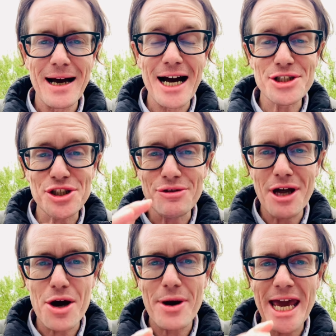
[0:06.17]
As you
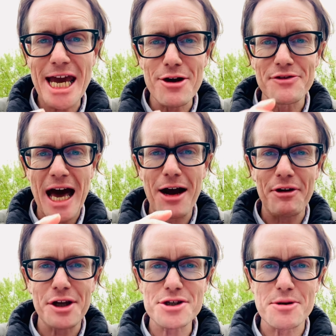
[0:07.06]
know, here at the Hare
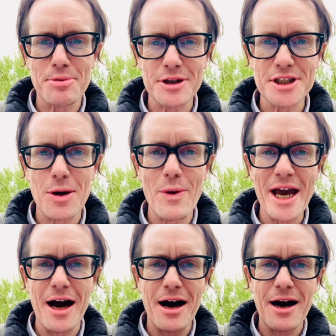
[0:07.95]
Krishna Project, we
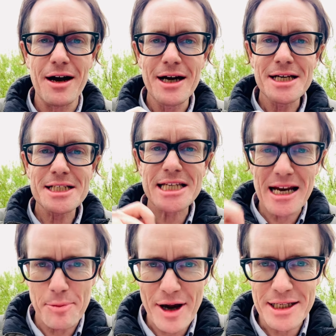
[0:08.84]
are
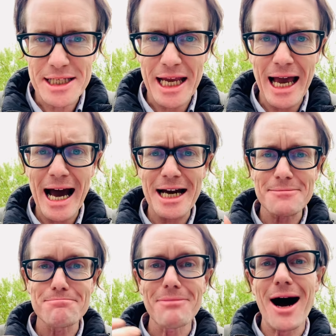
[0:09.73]
celebrating
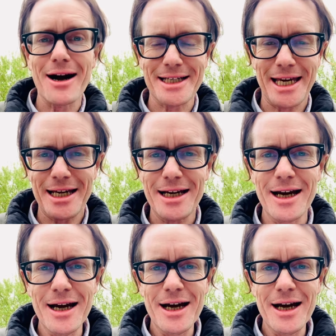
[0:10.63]
and marking